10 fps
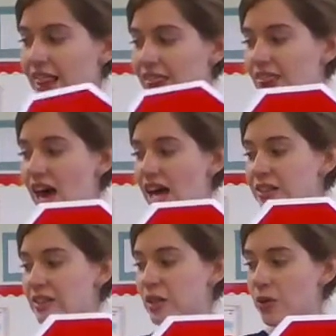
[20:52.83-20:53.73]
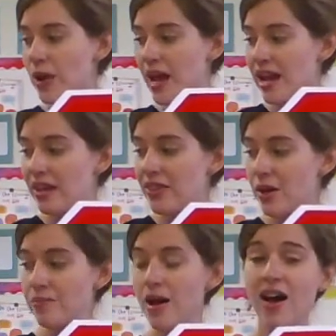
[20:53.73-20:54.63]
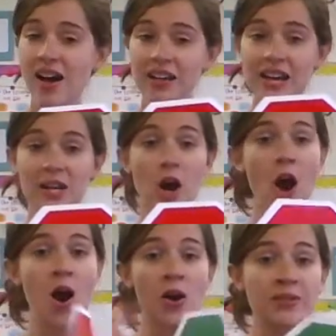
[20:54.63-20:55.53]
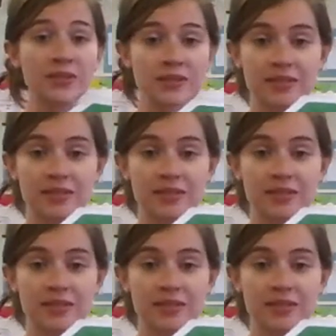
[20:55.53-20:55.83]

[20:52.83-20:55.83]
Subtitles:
That's the way the money goes.